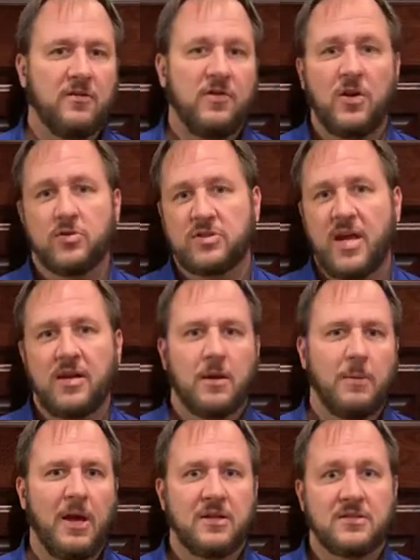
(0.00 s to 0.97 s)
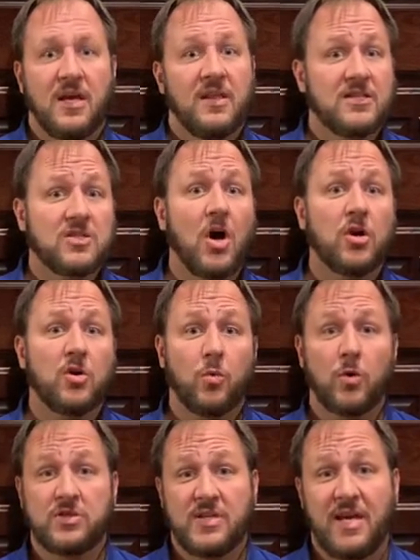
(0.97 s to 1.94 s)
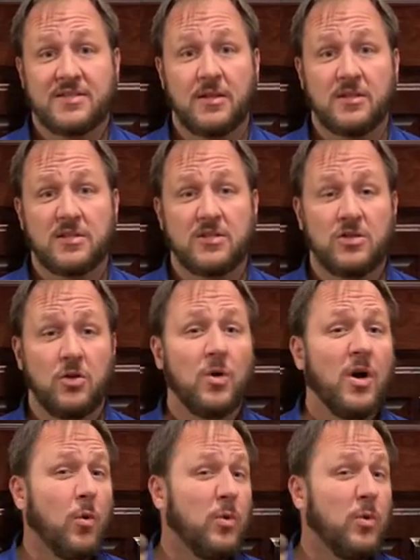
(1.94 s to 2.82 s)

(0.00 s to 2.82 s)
If he knows 10 commands, that's 100 words he has to listen to.